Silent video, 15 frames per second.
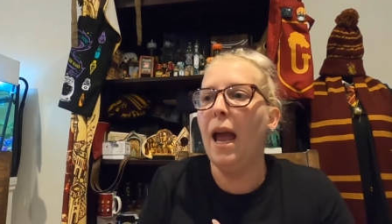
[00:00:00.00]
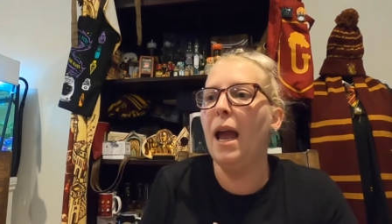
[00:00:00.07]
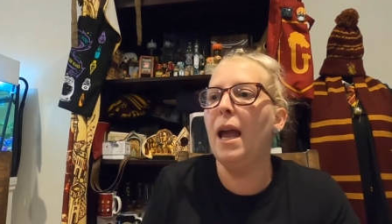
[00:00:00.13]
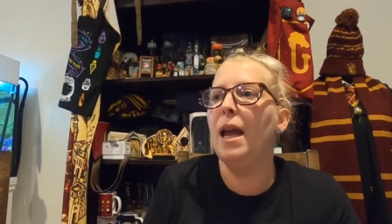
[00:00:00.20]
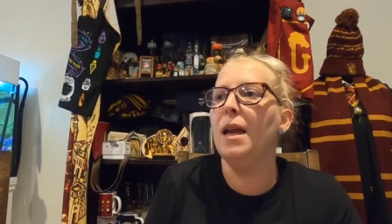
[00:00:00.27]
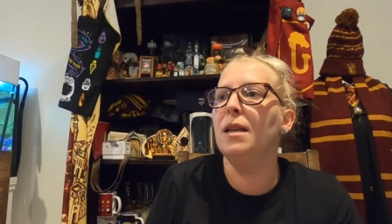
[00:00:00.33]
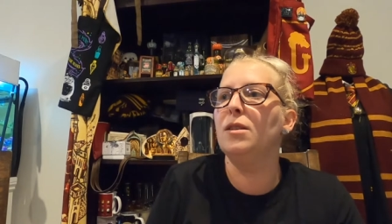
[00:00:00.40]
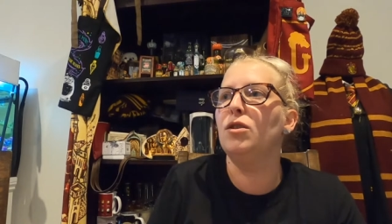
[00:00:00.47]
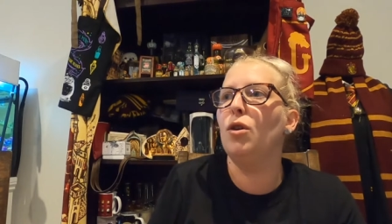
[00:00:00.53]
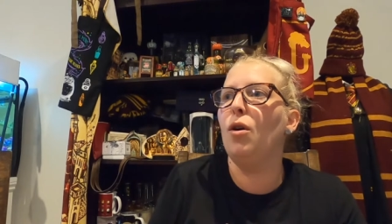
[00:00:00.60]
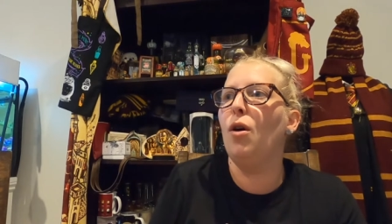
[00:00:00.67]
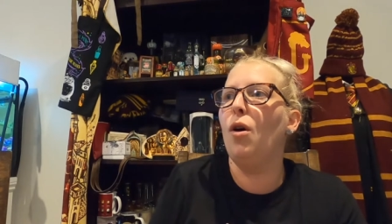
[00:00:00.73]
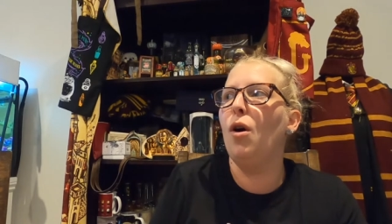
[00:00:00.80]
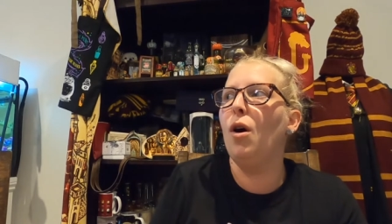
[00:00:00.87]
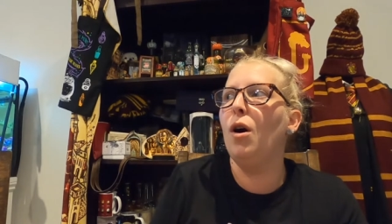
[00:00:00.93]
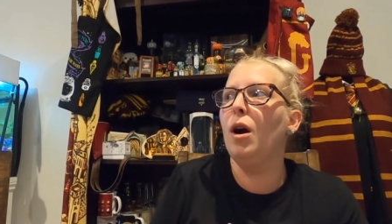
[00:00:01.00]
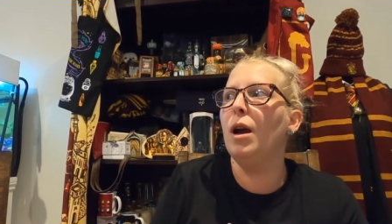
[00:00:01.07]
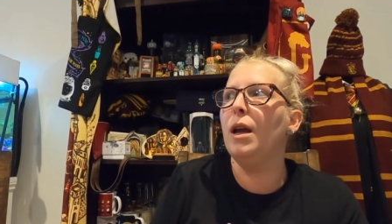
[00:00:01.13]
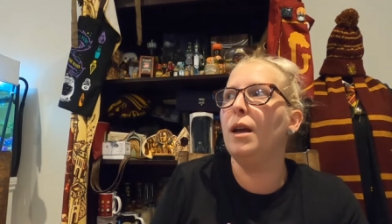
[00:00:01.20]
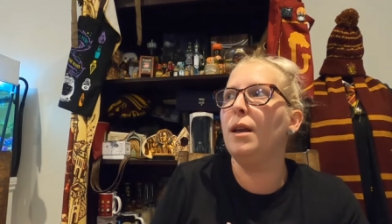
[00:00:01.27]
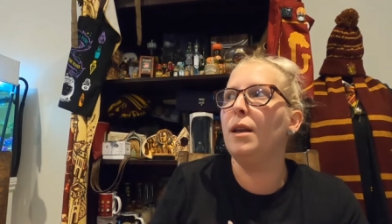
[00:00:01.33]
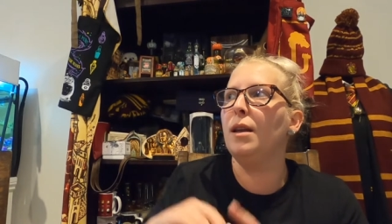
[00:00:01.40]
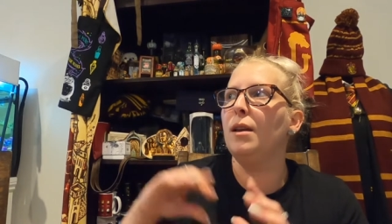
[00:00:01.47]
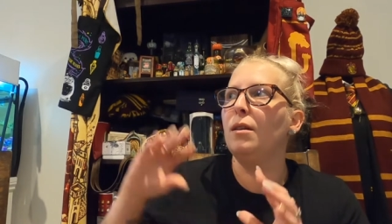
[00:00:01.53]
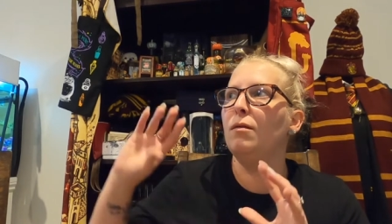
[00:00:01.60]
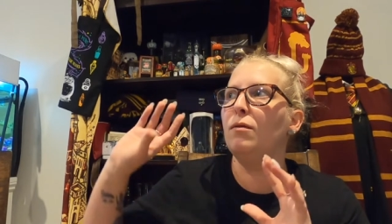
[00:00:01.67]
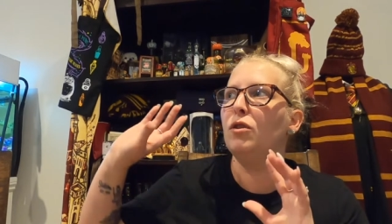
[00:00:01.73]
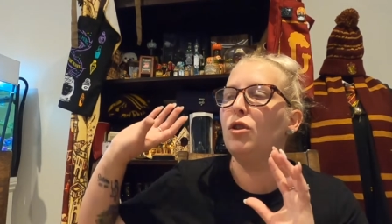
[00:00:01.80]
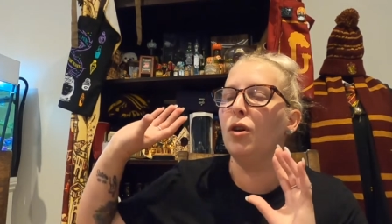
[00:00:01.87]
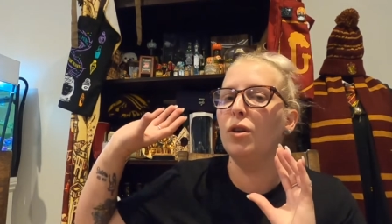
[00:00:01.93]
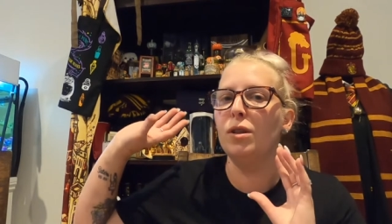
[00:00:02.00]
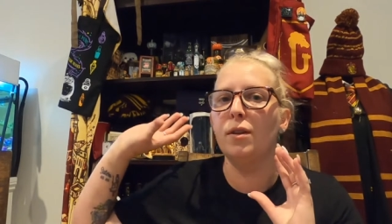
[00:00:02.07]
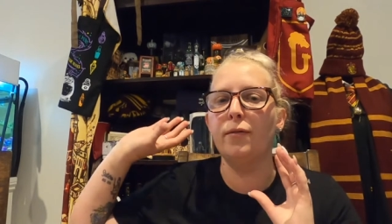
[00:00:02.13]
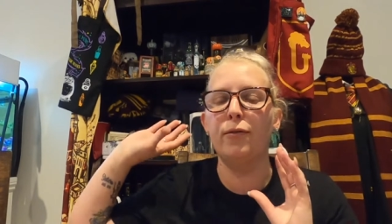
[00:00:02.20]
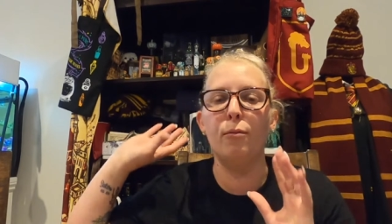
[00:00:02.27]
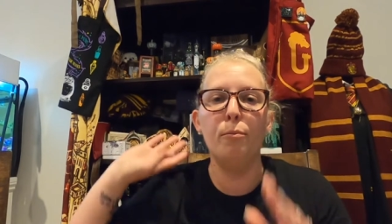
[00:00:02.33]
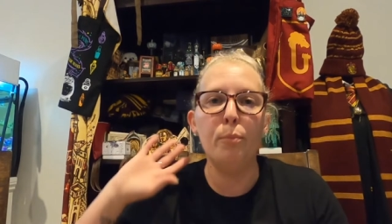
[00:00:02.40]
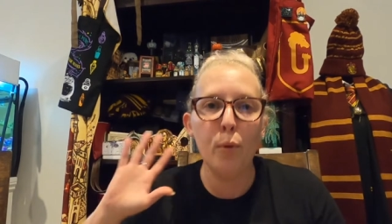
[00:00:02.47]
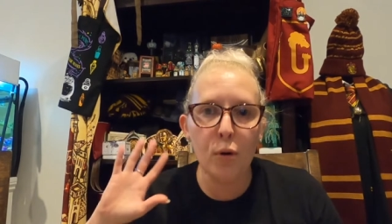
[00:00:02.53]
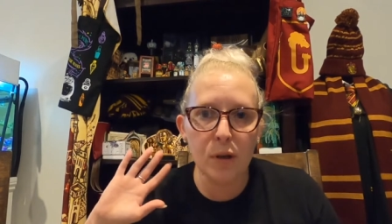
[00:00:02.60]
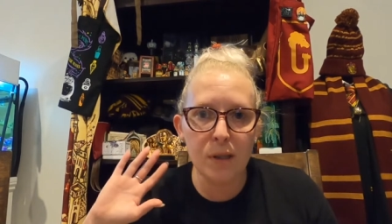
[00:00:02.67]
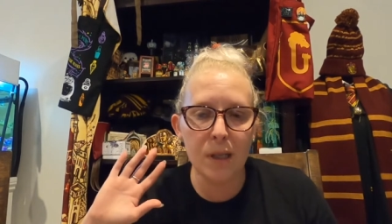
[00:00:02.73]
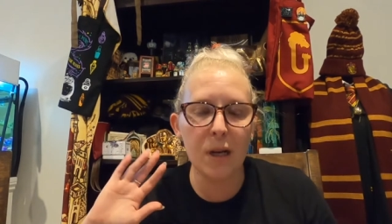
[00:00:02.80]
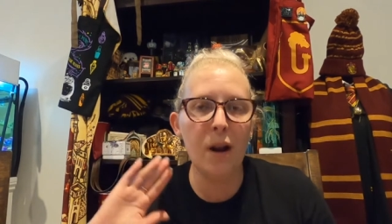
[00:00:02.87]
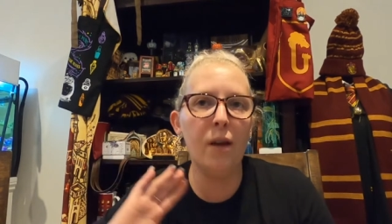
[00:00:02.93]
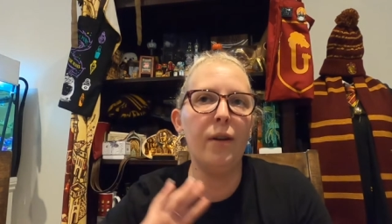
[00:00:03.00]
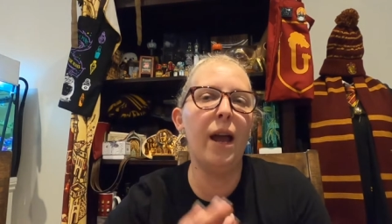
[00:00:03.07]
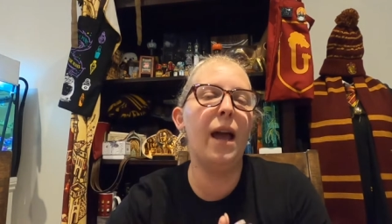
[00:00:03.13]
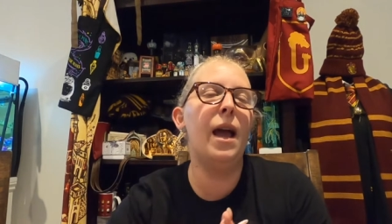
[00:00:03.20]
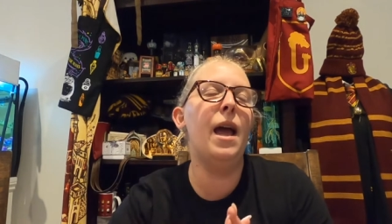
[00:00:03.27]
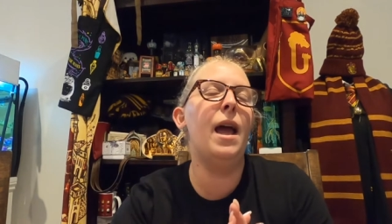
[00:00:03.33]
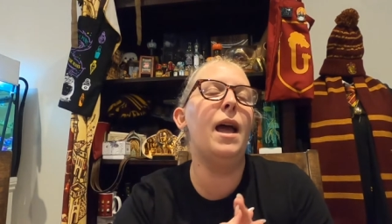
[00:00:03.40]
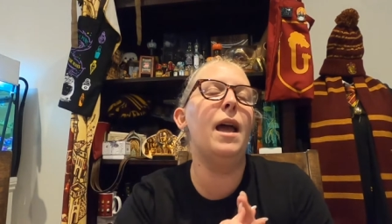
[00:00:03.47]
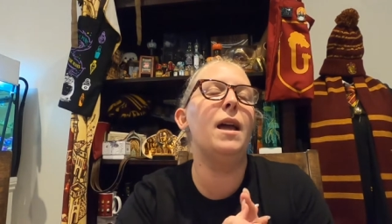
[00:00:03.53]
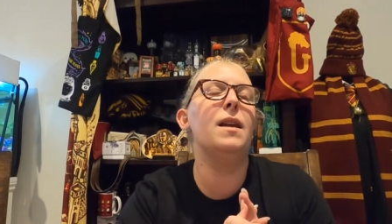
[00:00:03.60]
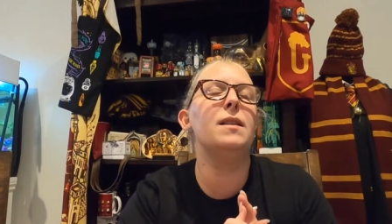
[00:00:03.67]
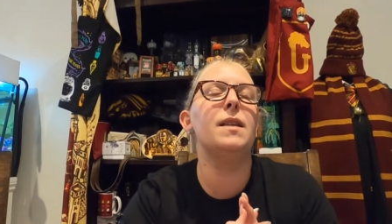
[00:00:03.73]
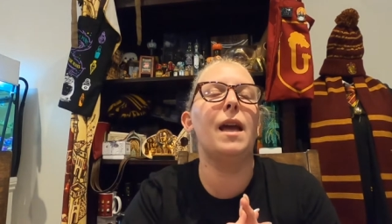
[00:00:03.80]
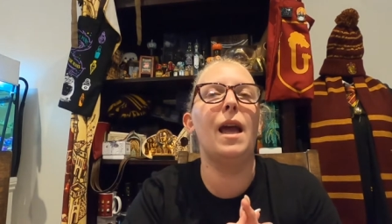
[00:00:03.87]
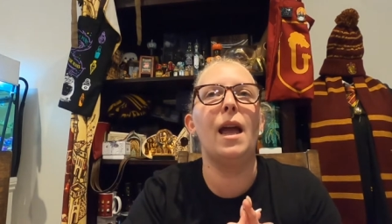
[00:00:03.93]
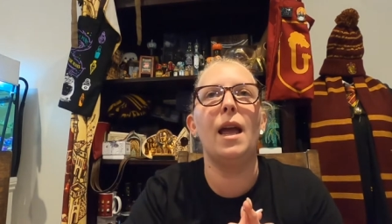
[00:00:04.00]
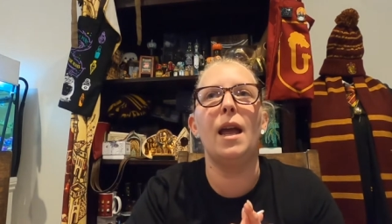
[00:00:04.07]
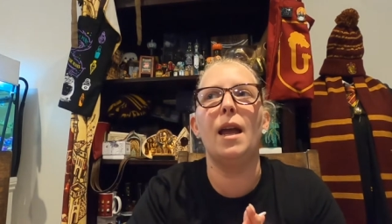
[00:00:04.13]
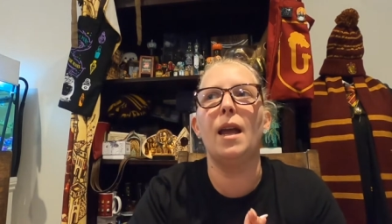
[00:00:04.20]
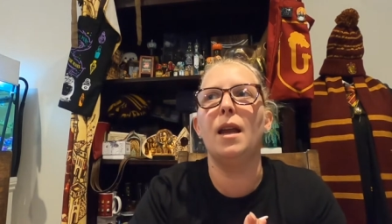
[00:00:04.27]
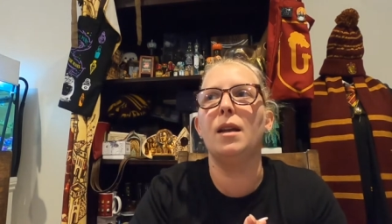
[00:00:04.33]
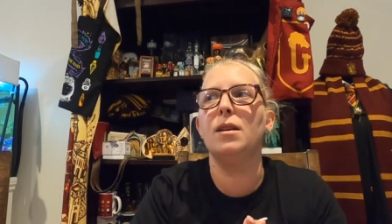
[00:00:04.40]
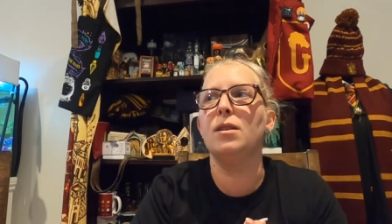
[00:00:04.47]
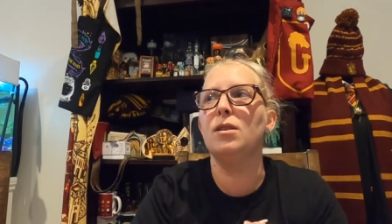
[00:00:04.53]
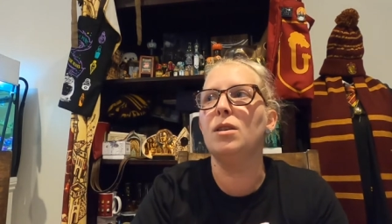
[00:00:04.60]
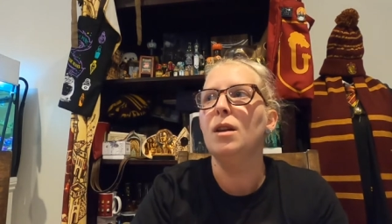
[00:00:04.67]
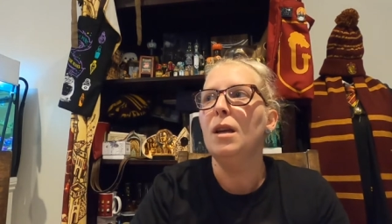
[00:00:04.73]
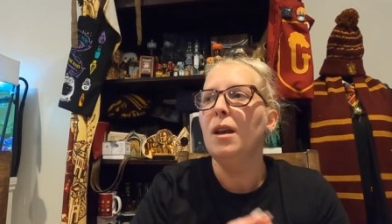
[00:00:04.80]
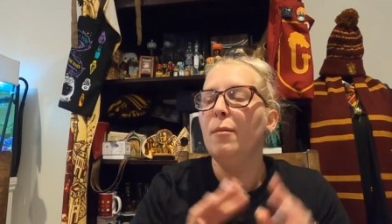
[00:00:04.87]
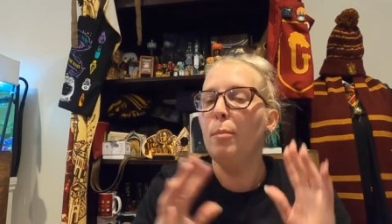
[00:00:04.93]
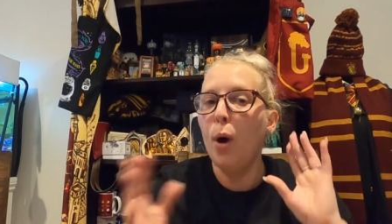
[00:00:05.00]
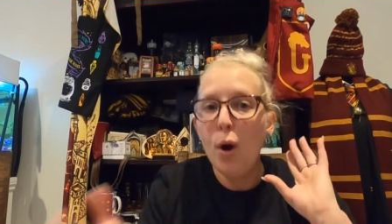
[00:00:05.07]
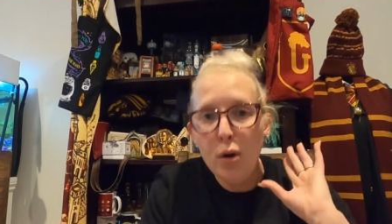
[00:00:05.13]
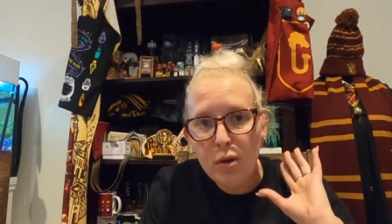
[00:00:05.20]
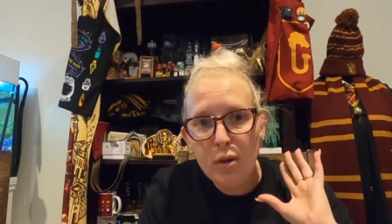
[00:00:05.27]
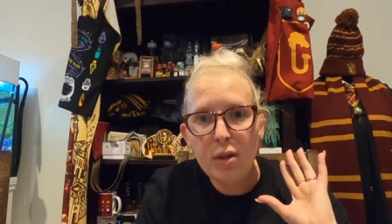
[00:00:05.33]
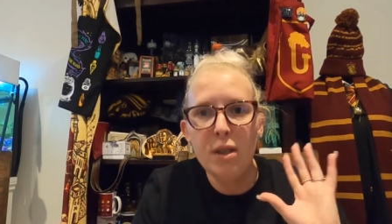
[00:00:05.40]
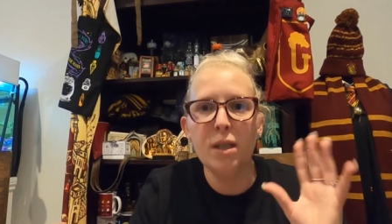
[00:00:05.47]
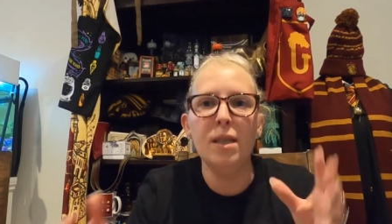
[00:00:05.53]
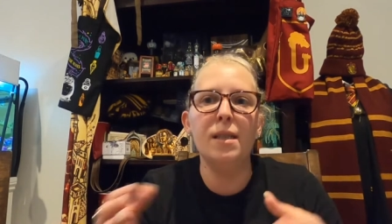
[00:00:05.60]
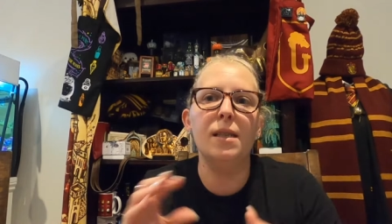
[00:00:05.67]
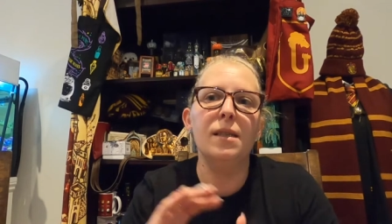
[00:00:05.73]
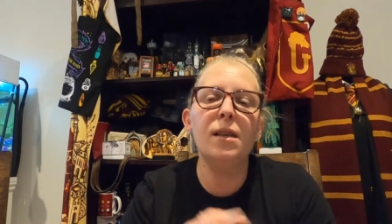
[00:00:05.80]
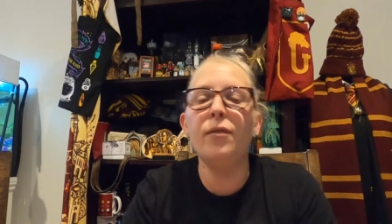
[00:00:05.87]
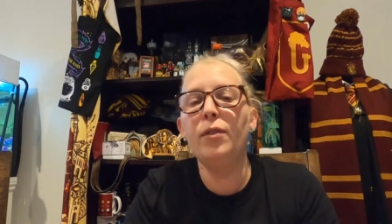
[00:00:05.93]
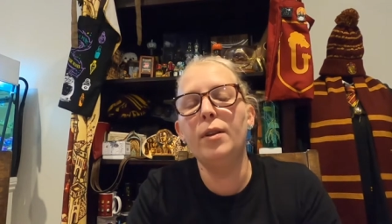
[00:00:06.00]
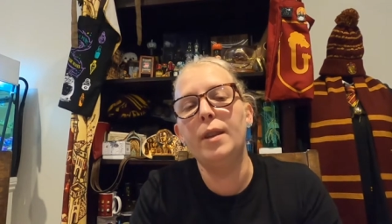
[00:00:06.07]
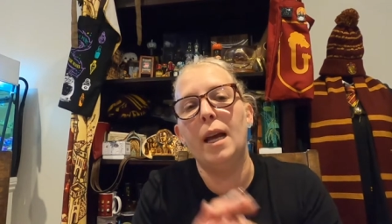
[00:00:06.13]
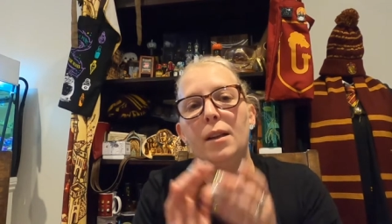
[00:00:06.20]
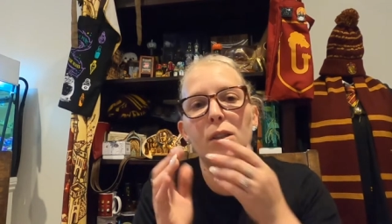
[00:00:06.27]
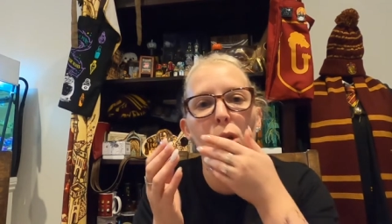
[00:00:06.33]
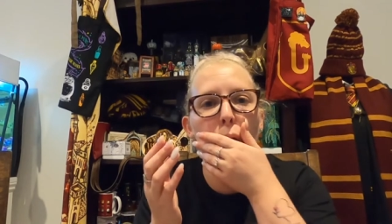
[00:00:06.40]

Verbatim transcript: And I chose it from books that I've had and posters and stuff like that.